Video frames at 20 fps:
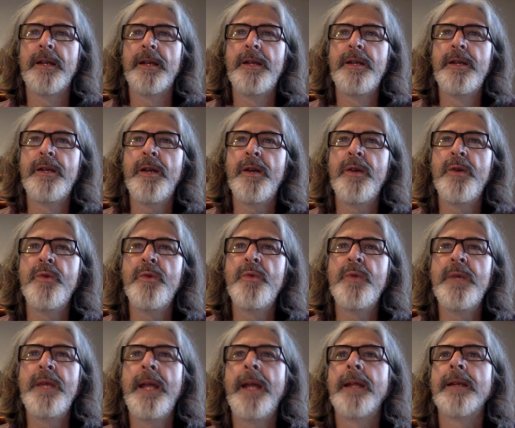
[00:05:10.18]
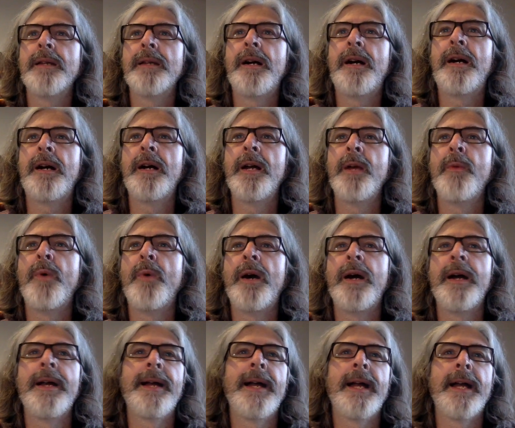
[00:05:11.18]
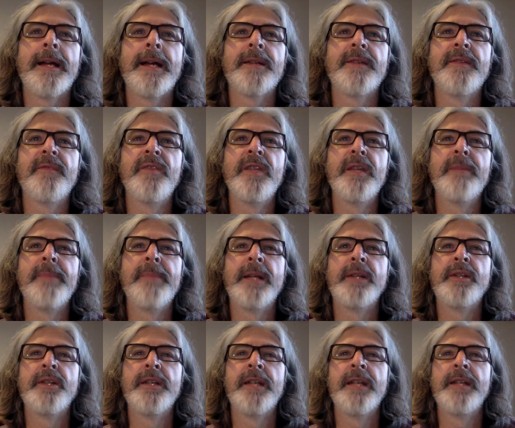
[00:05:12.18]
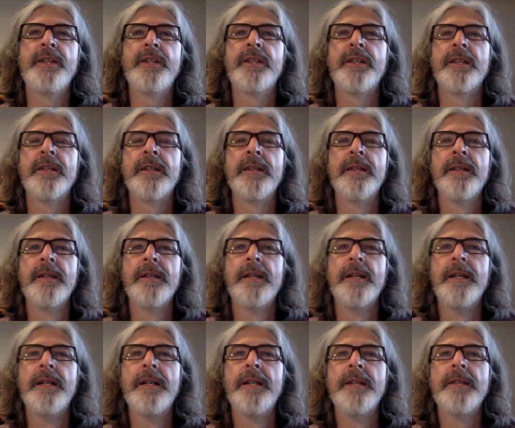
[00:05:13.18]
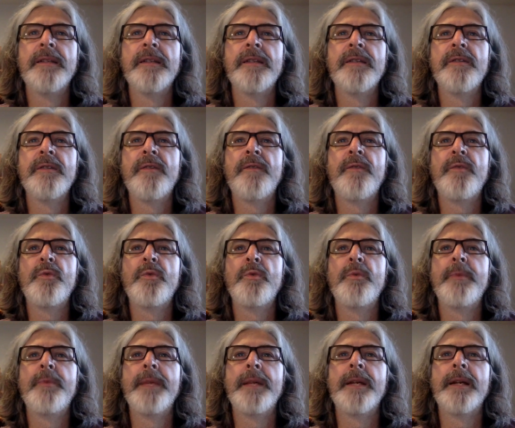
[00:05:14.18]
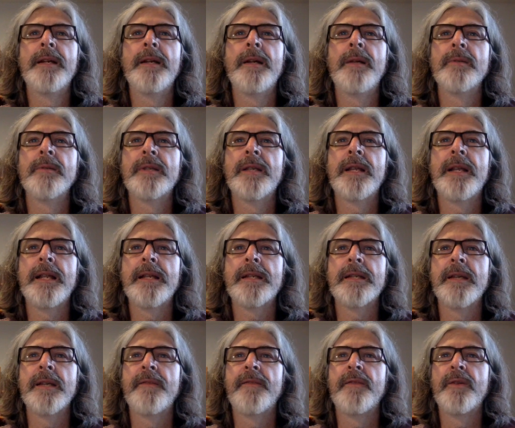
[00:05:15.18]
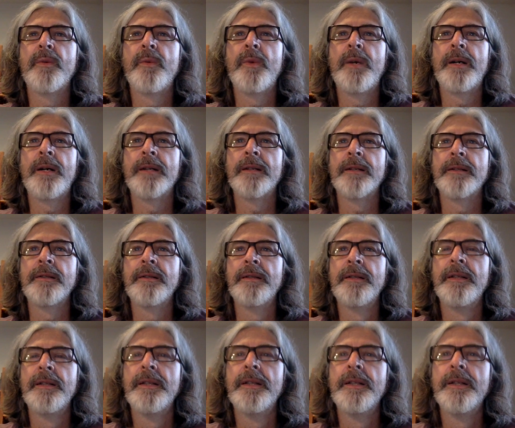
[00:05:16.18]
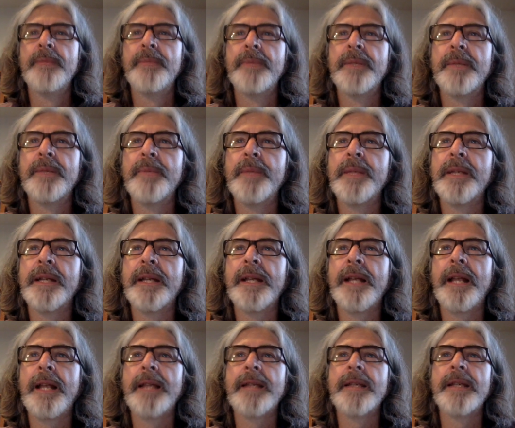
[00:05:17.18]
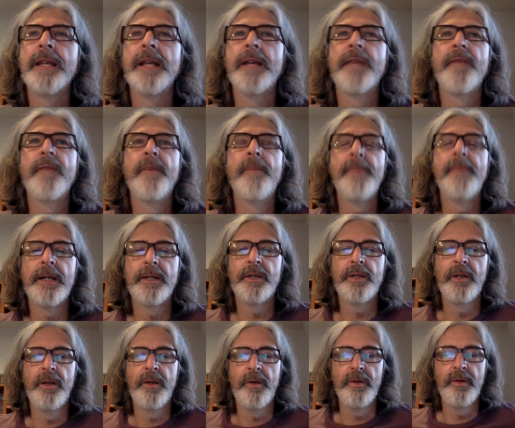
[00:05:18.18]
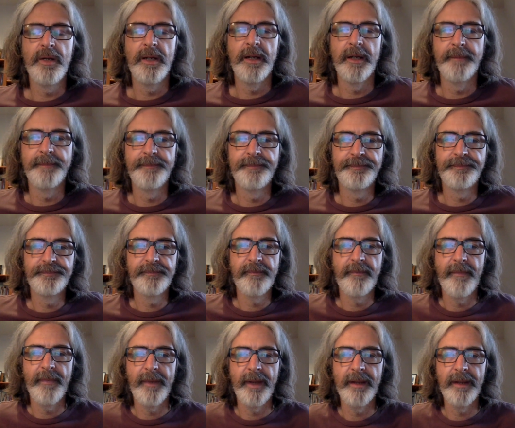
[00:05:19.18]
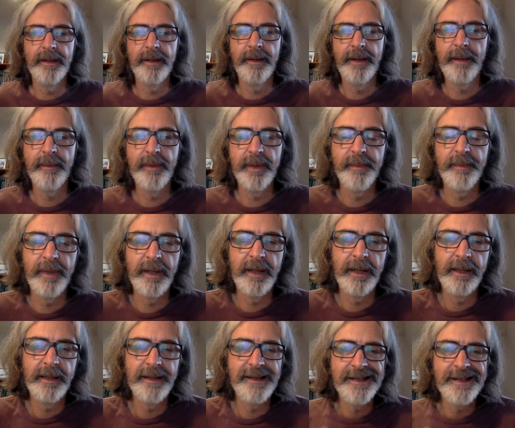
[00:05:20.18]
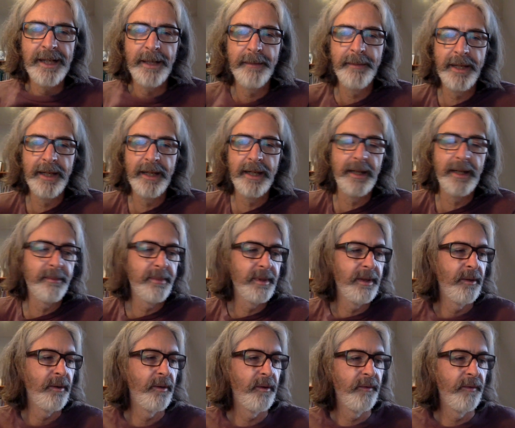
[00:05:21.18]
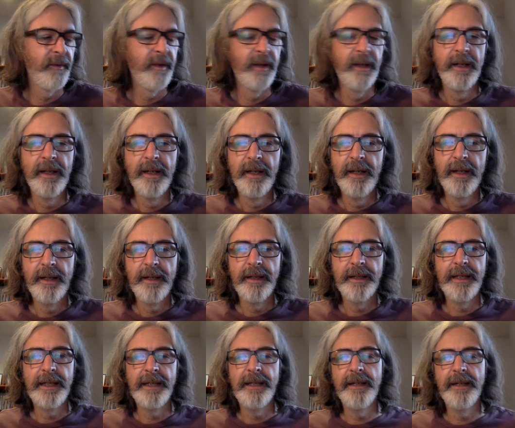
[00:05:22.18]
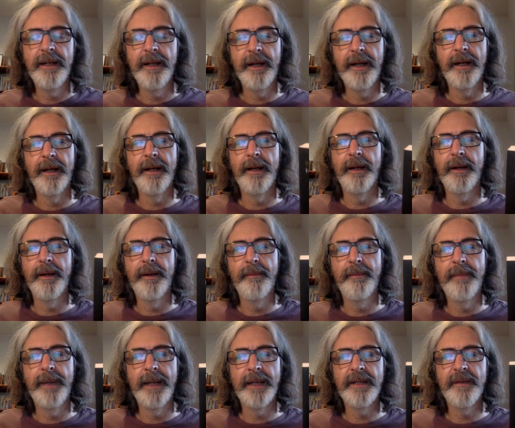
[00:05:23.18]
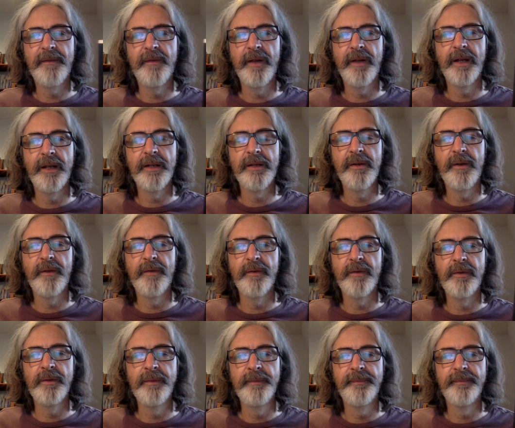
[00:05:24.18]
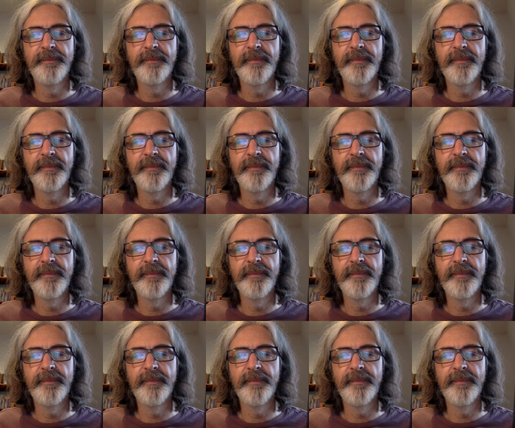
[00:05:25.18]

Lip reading: a no-net high-wire act of the imagination, this novel will be a cult classic for a while, but it'll be a classic for much longer. So that was my summing up of the best first novel.